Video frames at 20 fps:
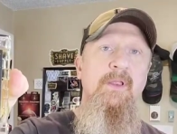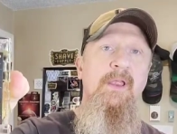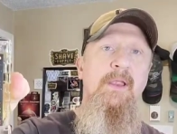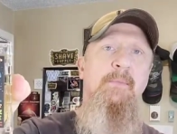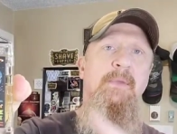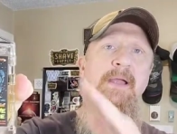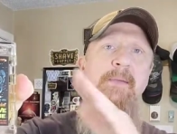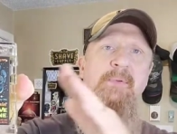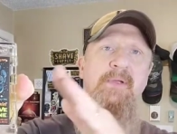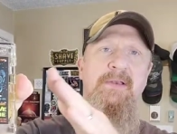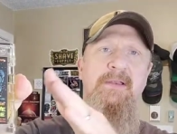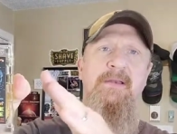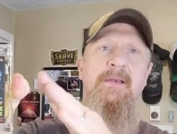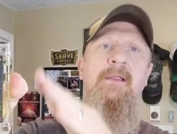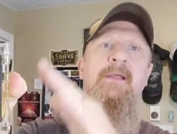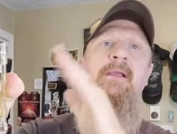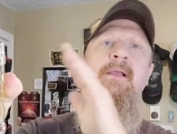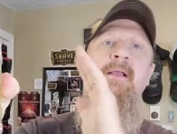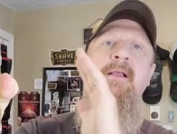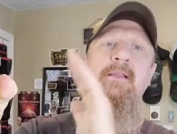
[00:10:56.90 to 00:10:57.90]
In my
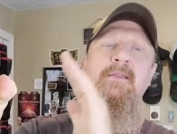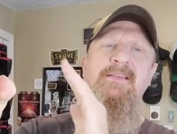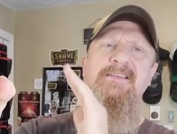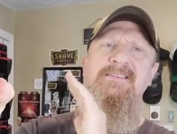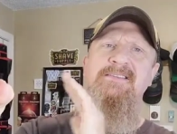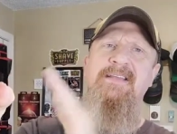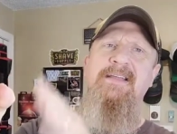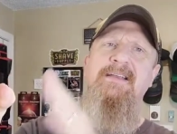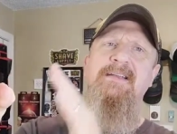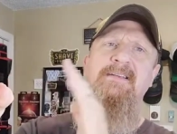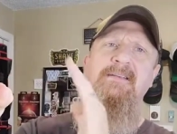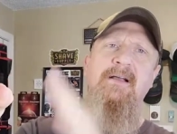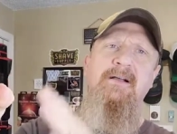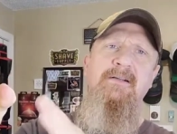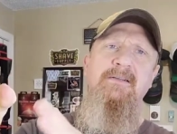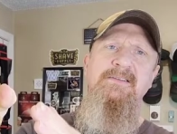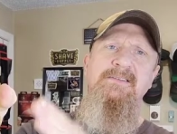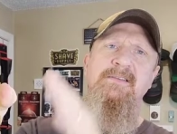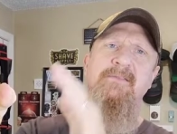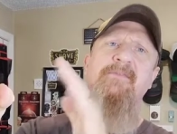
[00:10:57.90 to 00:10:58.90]
opinion, this is like
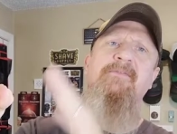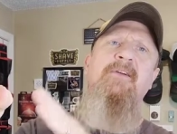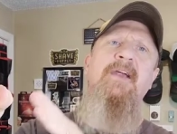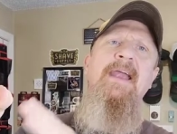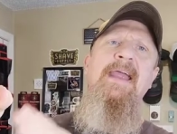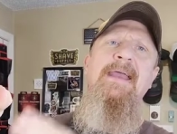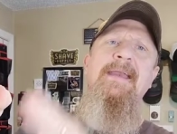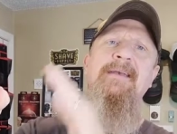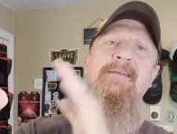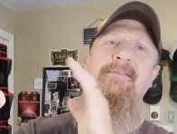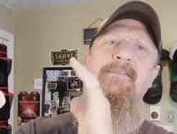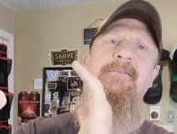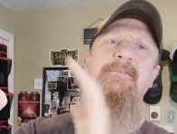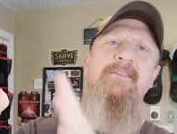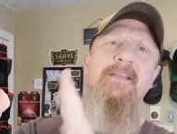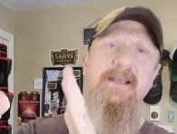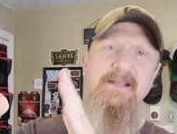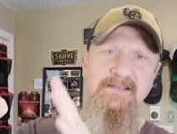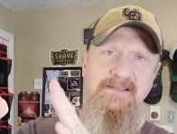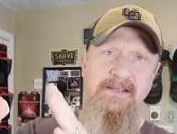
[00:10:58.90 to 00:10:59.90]
Douglas and Fran
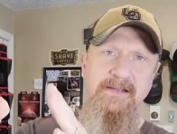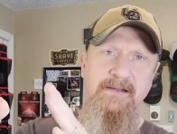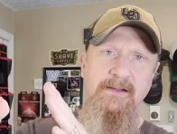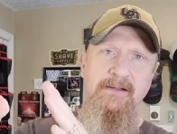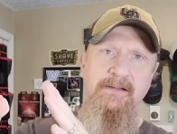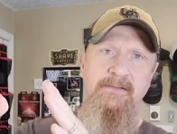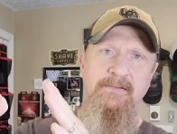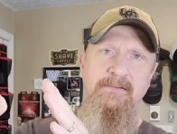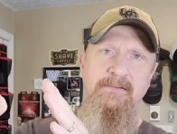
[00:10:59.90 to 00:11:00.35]
flexing.